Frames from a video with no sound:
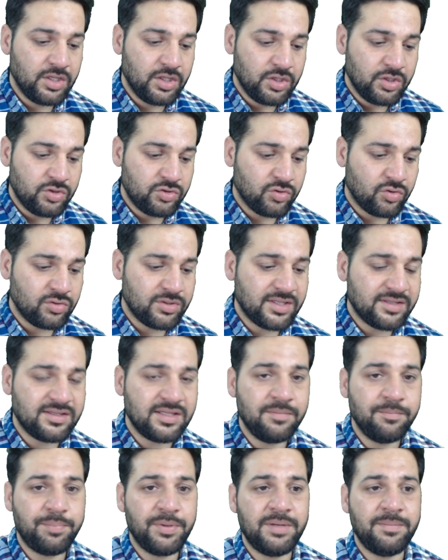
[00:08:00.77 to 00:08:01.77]
So the
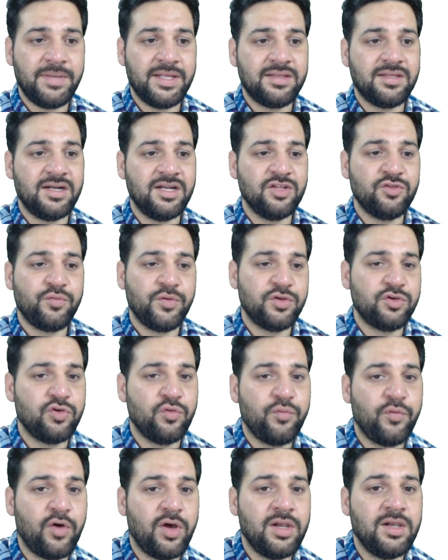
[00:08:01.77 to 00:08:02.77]
simple method is, first
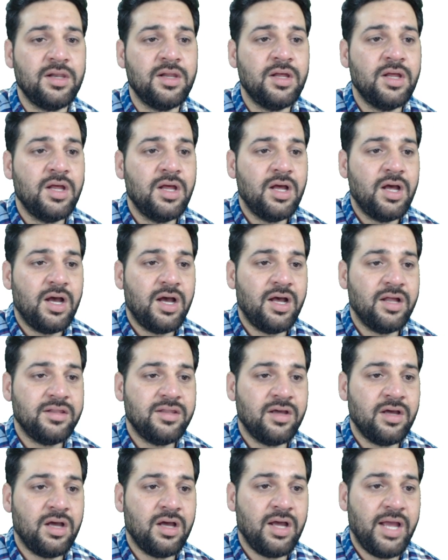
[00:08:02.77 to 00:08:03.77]
of all,
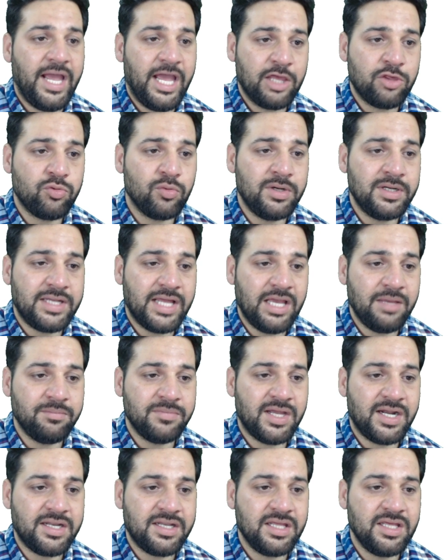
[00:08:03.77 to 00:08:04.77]
the actual
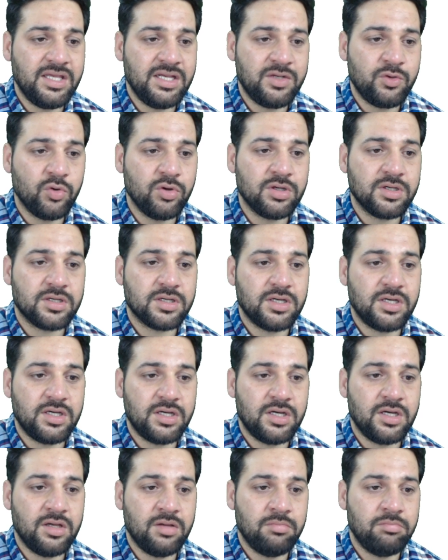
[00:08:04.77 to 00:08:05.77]
time that he took,
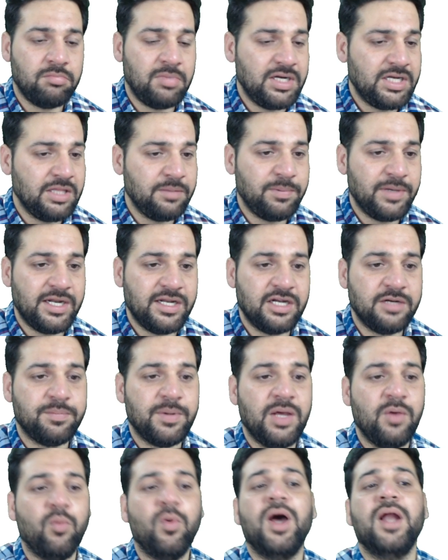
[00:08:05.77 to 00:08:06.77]
multiplied it
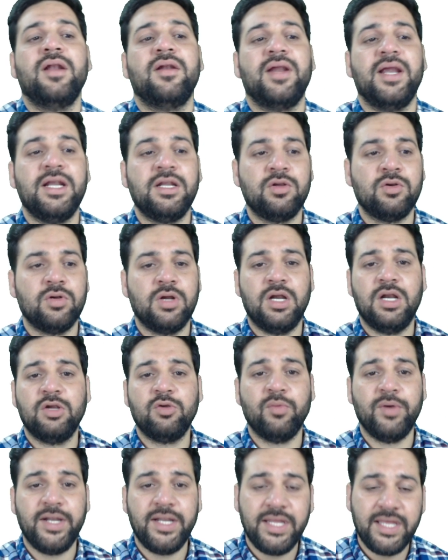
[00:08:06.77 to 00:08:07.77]
by 1, right?
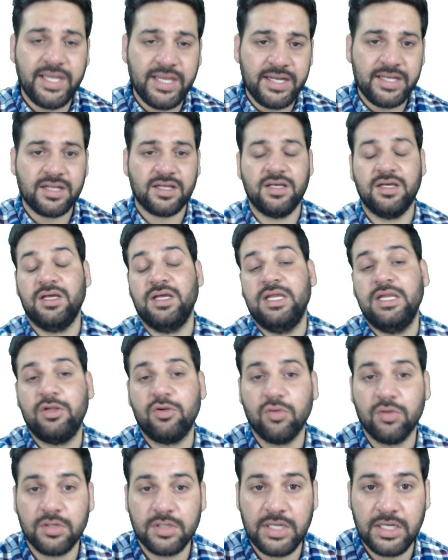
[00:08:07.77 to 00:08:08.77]

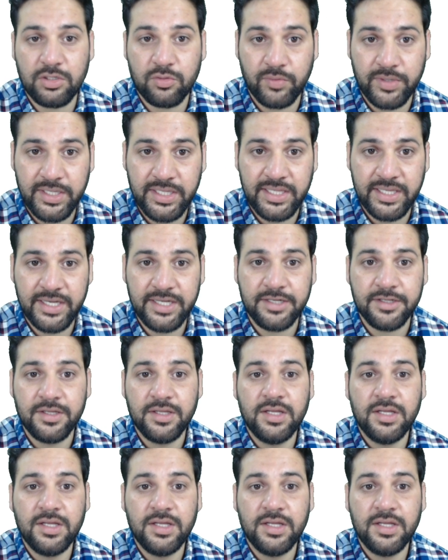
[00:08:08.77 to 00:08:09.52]
28.